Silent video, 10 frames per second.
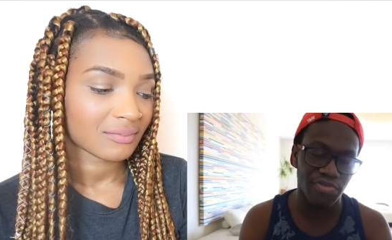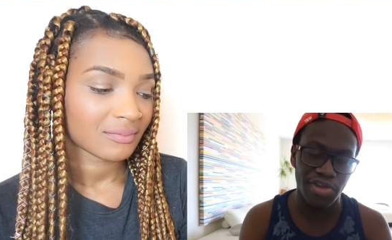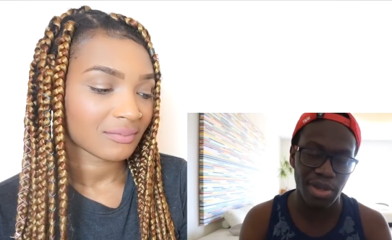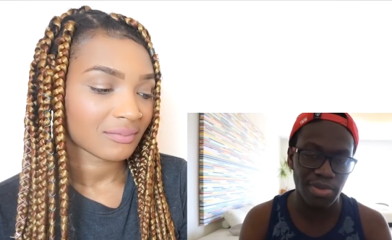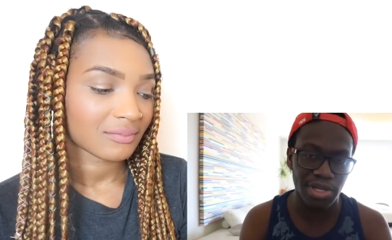Speaker 1: with
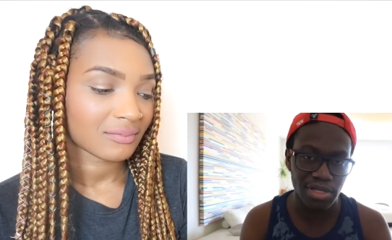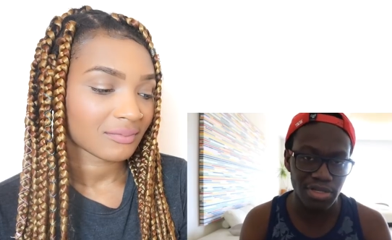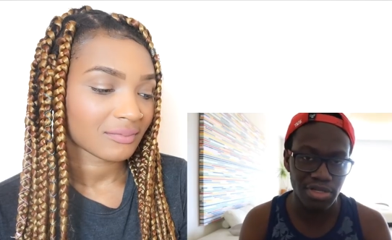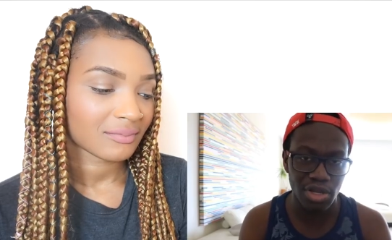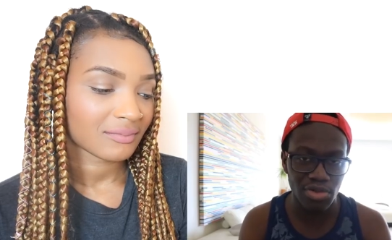family.
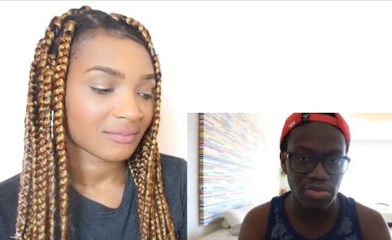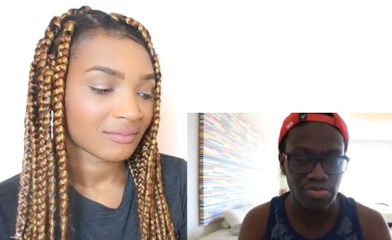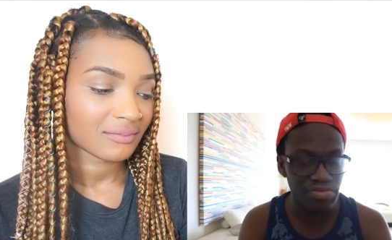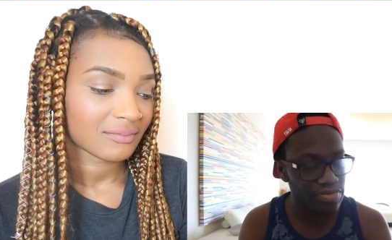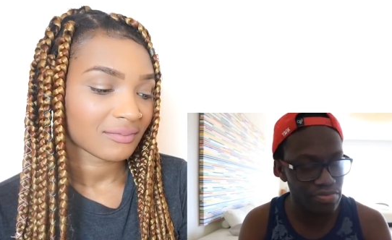You
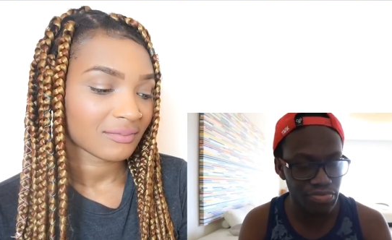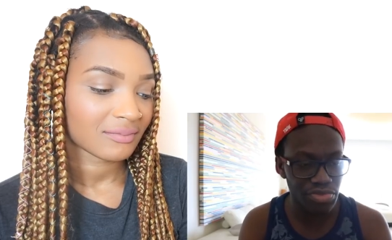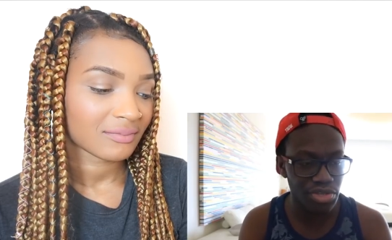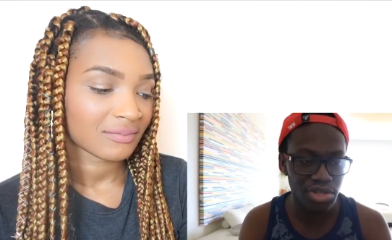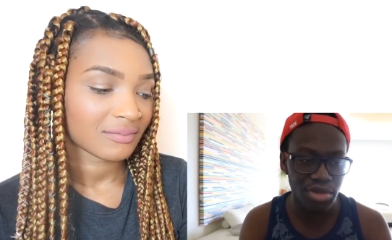don't
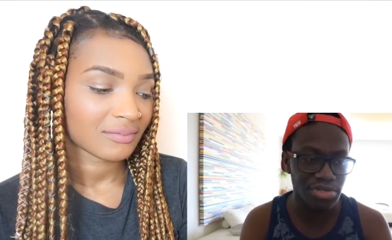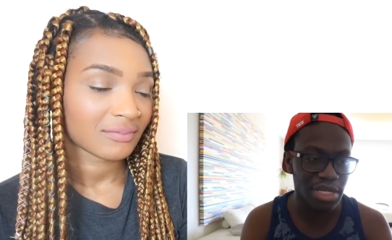you don't